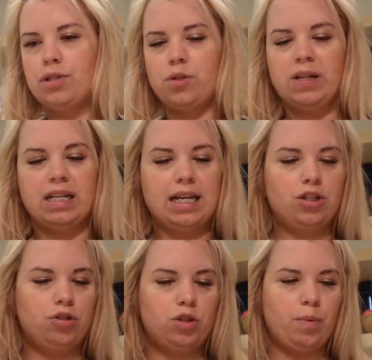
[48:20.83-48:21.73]
so we did get
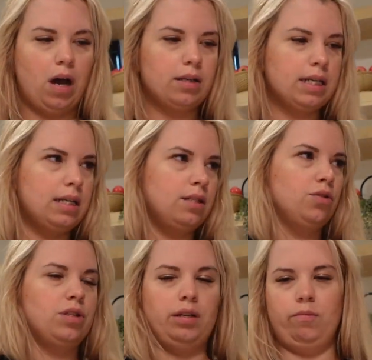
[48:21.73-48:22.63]
juice boxes.
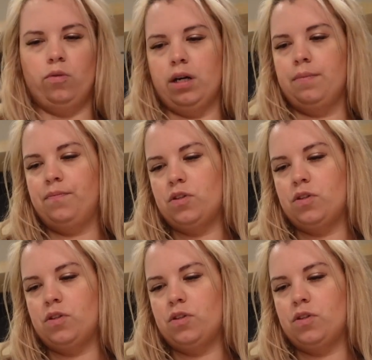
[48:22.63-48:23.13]
You'll see more.